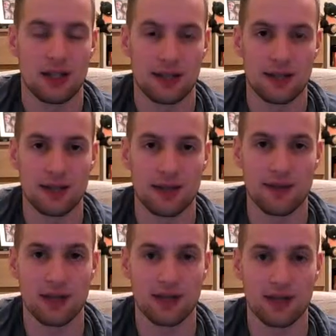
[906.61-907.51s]
the
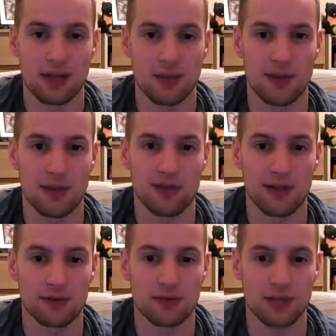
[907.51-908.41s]
event coming up,
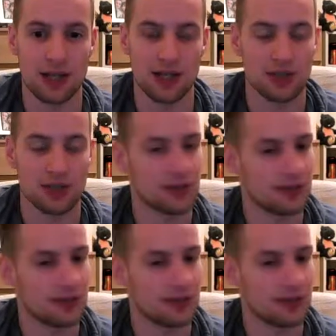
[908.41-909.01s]
Rivals Clash, so